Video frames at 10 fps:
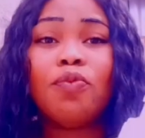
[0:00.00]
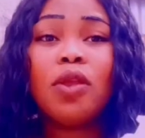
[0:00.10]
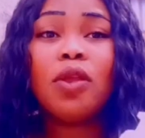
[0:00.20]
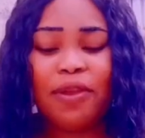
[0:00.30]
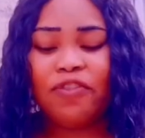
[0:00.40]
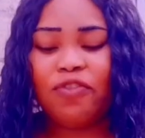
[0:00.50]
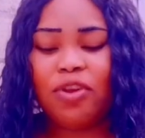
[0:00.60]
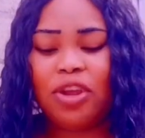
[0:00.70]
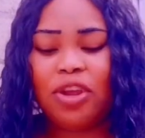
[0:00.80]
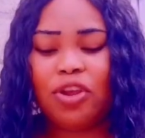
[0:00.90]
So
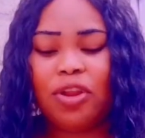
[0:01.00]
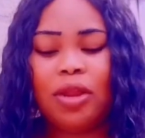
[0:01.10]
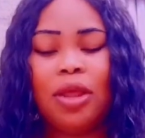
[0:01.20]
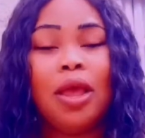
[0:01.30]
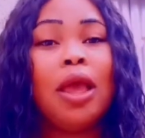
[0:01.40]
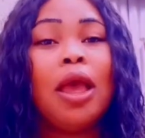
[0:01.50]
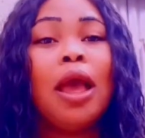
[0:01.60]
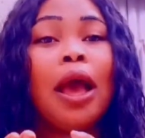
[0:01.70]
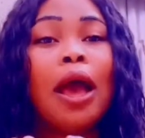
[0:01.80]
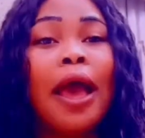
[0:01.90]

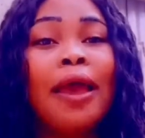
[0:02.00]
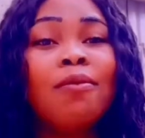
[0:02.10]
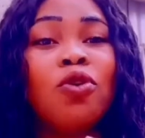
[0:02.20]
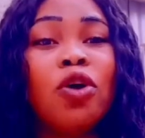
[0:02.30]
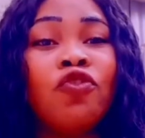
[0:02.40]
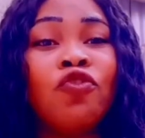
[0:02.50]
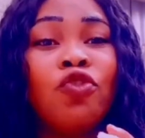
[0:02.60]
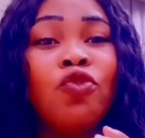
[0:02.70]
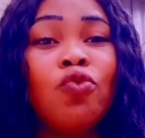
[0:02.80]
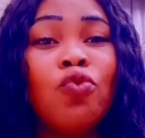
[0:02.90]
I am going to
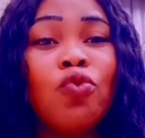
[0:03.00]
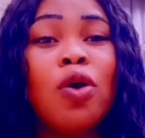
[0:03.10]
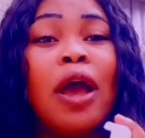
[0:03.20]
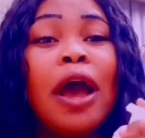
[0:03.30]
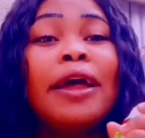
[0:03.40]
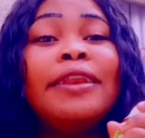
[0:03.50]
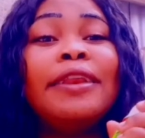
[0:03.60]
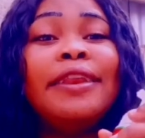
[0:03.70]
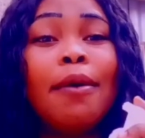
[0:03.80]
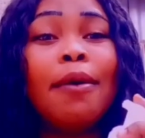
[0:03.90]
do a
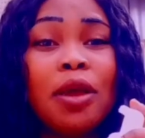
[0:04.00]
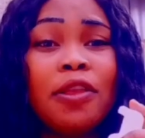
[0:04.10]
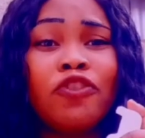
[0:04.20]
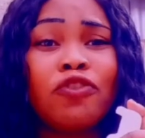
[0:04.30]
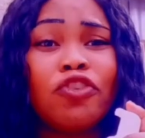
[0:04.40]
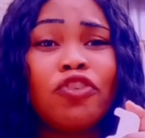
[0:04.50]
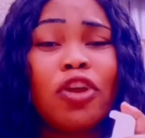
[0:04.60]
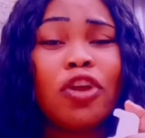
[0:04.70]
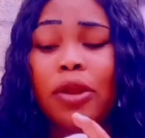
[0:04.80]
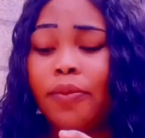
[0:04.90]

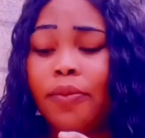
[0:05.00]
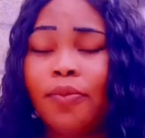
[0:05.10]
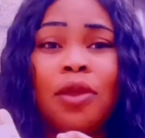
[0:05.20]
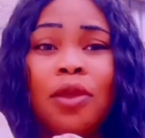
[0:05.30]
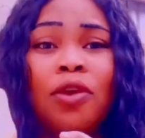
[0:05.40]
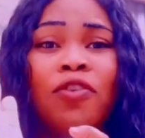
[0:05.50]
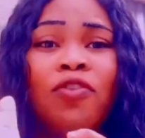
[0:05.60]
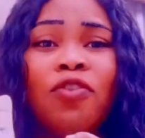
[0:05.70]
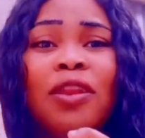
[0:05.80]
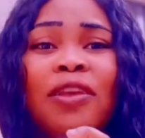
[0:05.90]
demonstration.
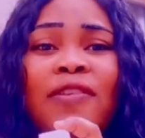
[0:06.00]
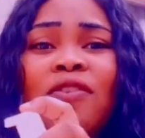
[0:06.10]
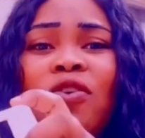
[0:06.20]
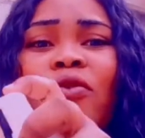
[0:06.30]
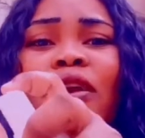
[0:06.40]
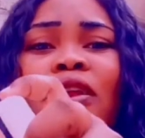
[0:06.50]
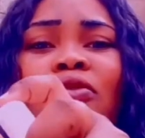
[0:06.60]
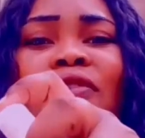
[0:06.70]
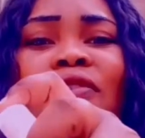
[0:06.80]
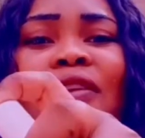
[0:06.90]
So this is how it
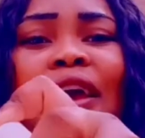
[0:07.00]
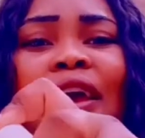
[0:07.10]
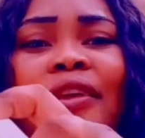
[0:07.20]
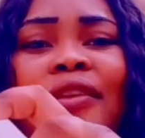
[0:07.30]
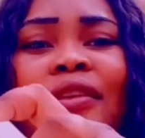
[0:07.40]
looks, guys,